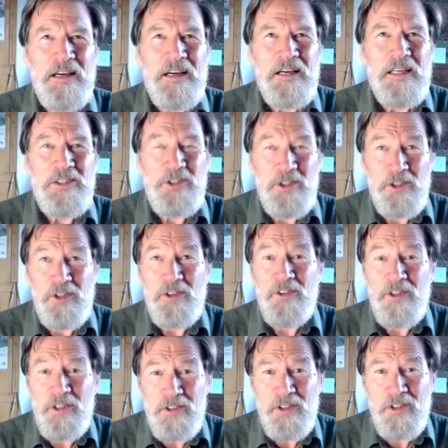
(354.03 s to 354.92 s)
I took
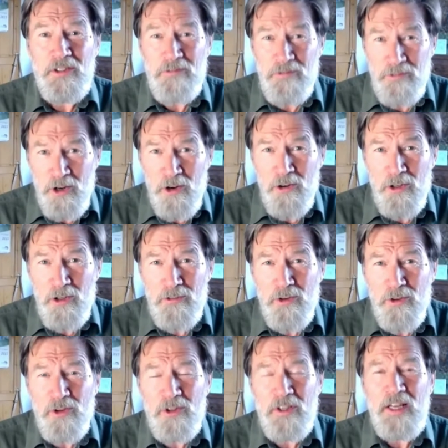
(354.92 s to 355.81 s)
on the role
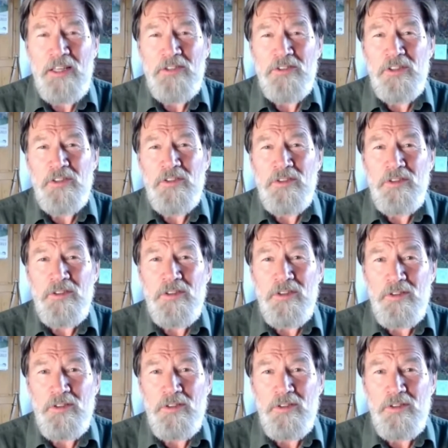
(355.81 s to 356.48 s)
of organizing